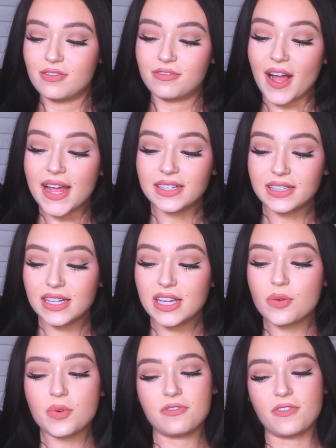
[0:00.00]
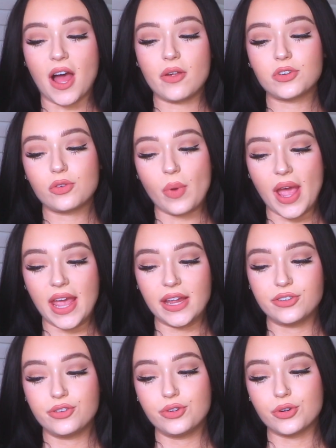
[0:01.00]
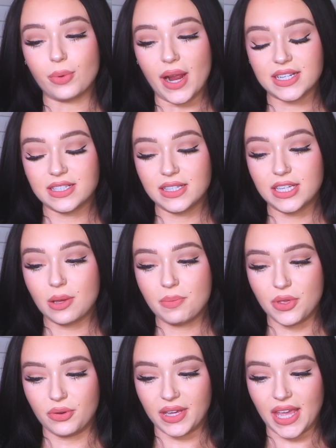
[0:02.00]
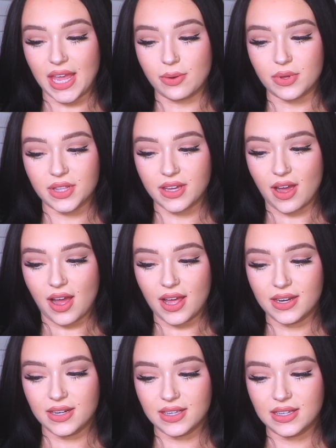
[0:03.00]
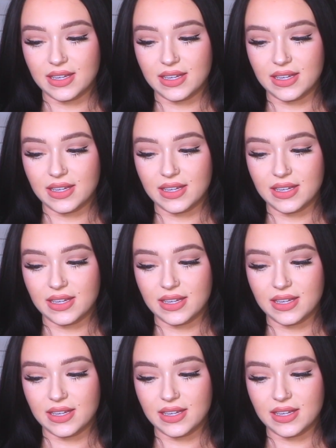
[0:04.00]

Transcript: Finally, we found a way to directly communicate with God.